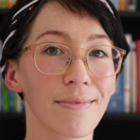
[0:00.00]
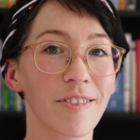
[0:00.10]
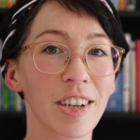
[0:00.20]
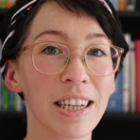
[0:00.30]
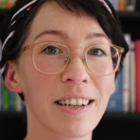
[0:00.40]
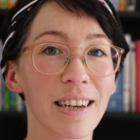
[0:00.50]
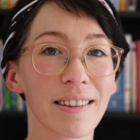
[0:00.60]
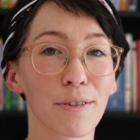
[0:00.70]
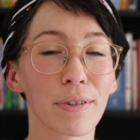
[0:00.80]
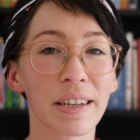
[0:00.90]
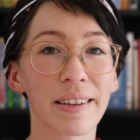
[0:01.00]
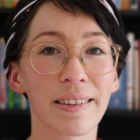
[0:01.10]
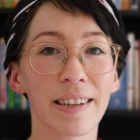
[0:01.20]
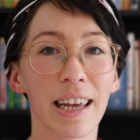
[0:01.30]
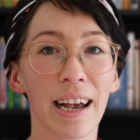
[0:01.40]
Reading is a
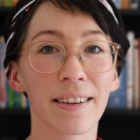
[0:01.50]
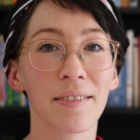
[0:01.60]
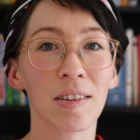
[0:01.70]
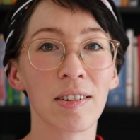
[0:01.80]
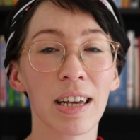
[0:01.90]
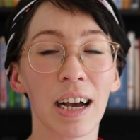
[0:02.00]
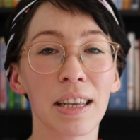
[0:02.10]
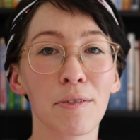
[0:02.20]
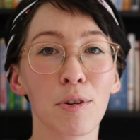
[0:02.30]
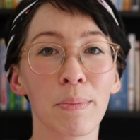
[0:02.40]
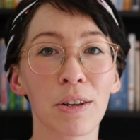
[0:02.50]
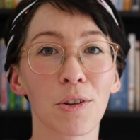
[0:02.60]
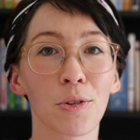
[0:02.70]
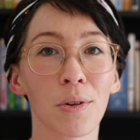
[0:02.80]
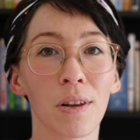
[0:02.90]
fantastic activity. I never met a
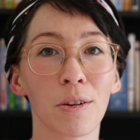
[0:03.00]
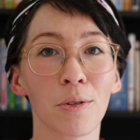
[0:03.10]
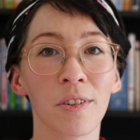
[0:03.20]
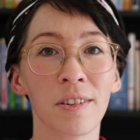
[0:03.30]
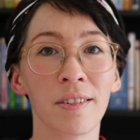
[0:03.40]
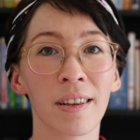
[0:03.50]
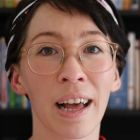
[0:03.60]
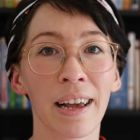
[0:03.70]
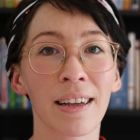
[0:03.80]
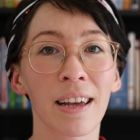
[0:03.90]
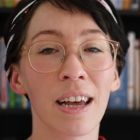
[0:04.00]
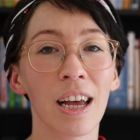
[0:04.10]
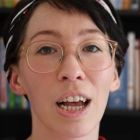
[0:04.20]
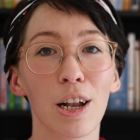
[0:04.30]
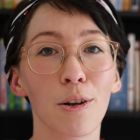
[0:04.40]
toddler who didn't like
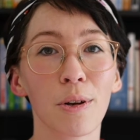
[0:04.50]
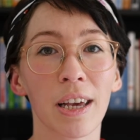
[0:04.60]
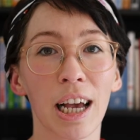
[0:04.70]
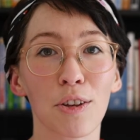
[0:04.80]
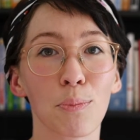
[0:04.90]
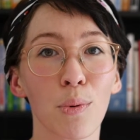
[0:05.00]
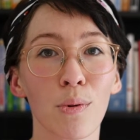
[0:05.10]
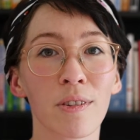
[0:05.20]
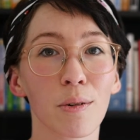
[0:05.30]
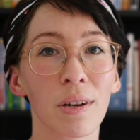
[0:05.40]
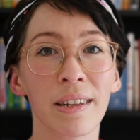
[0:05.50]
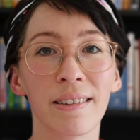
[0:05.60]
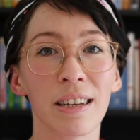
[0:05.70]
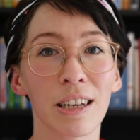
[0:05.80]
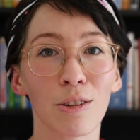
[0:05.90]
looking at books or
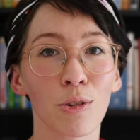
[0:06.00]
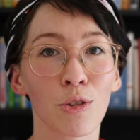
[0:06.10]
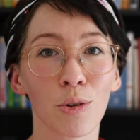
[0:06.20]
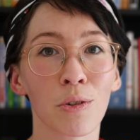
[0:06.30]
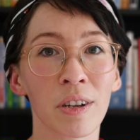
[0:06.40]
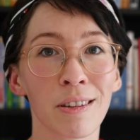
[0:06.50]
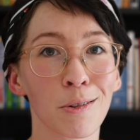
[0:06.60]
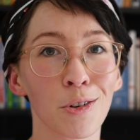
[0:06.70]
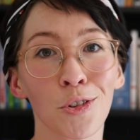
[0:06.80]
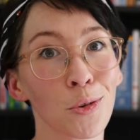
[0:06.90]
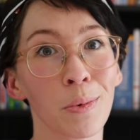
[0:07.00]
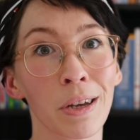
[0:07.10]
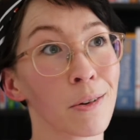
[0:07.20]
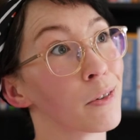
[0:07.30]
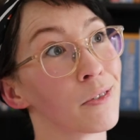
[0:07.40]
listening to stories or
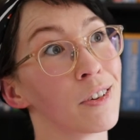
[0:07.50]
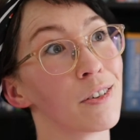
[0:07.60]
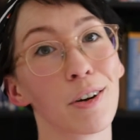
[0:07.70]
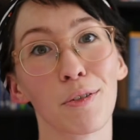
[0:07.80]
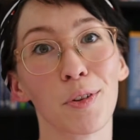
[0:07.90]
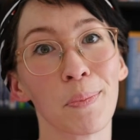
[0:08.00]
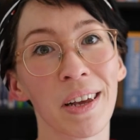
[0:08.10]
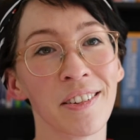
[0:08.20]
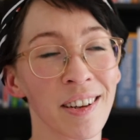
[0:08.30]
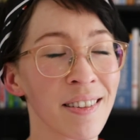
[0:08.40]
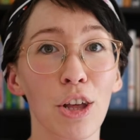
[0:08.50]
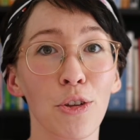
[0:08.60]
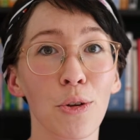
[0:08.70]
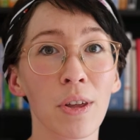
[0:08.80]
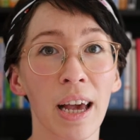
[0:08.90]
chewing on one of the pages.
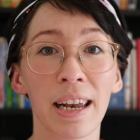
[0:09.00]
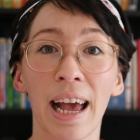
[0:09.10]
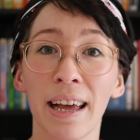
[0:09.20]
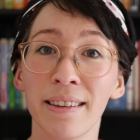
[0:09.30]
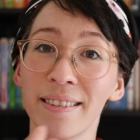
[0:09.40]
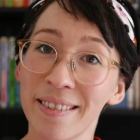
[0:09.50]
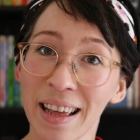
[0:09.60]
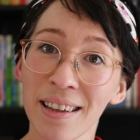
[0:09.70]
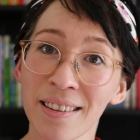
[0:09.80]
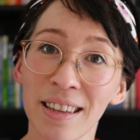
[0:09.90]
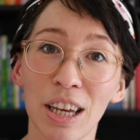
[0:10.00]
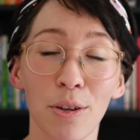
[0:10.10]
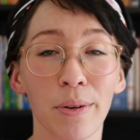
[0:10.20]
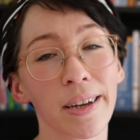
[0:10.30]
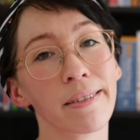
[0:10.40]
You can add things,
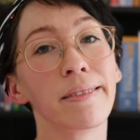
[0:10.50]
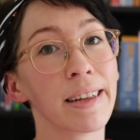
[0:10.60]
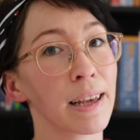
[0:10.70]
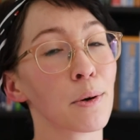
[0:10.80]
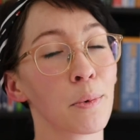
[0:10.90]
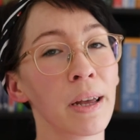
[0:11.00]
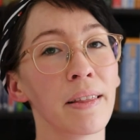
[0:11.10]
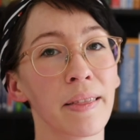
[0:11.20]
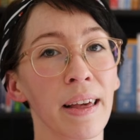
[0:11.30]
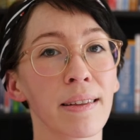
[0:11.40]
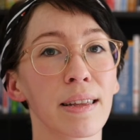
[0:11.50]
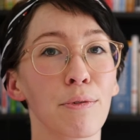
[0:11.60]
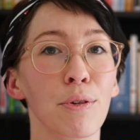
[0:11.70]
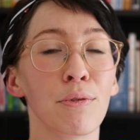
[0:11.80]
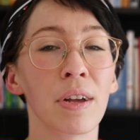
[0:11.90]
you can take away things
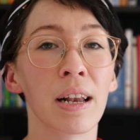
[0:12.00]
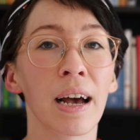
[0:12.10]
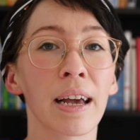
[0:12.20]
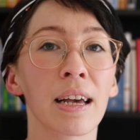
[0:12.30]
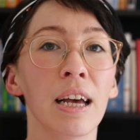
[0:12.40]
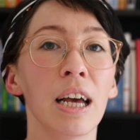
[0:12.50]
if you feel like.